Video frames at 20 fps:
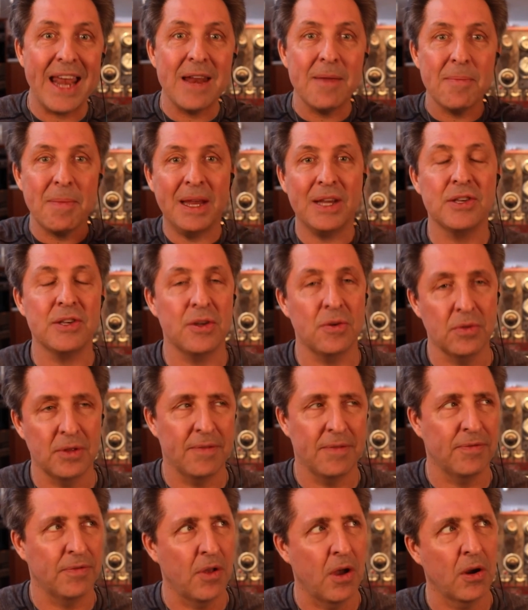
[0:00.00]
And it makes you
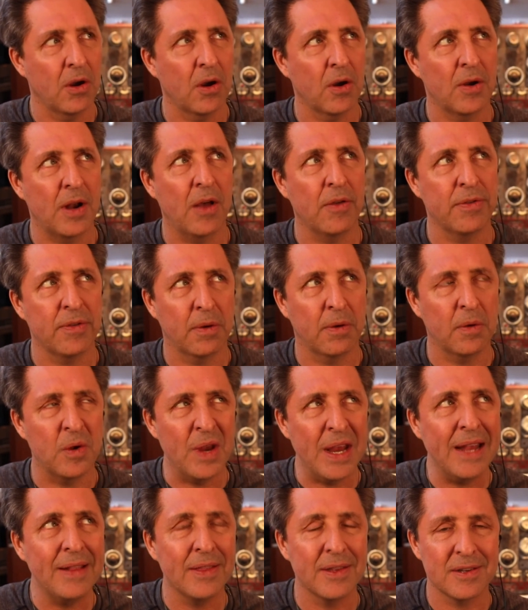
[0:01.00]
live longer and healthier
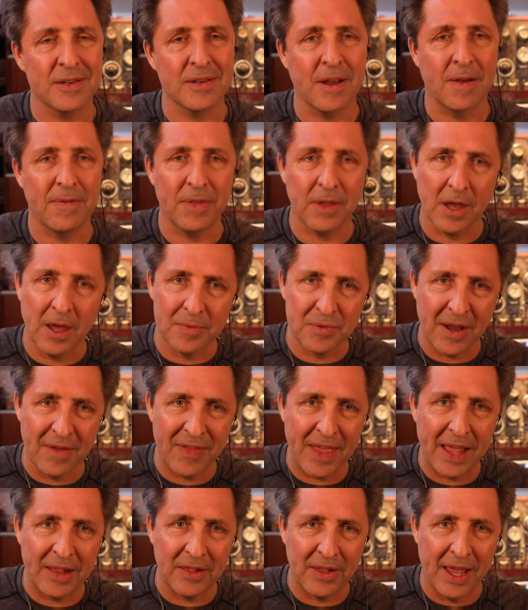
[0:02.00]
and you eat the stuff that comes
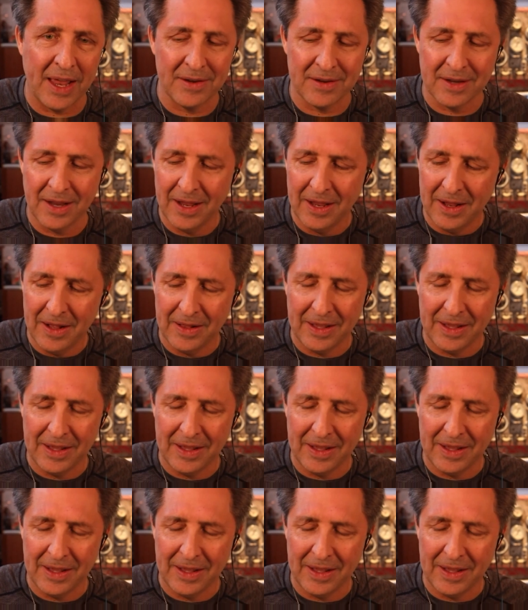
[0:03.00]
off that land.